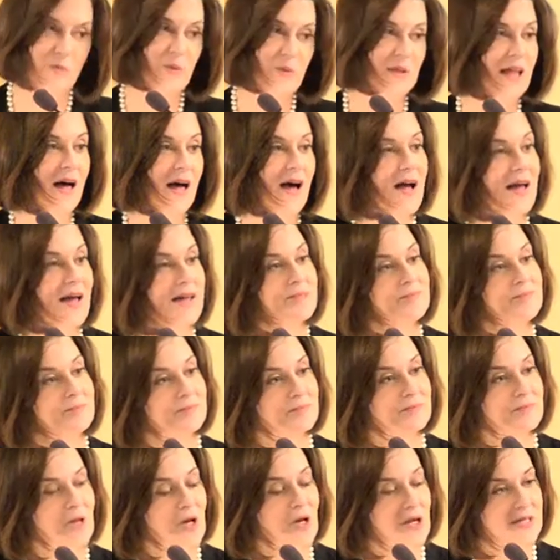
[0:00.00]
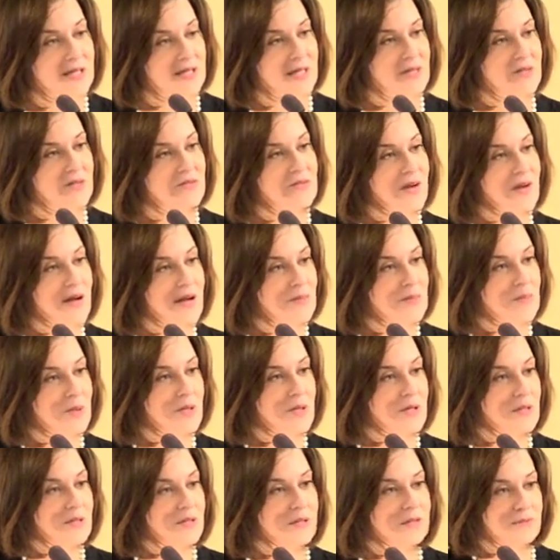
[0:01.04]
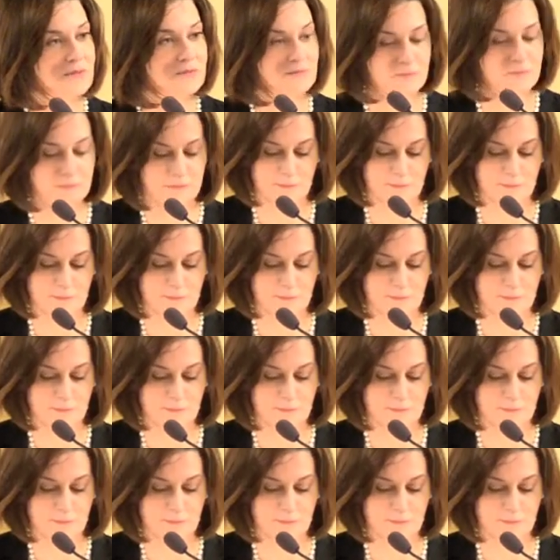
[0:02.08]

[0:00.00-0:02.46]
He relied on Ken Feinberg.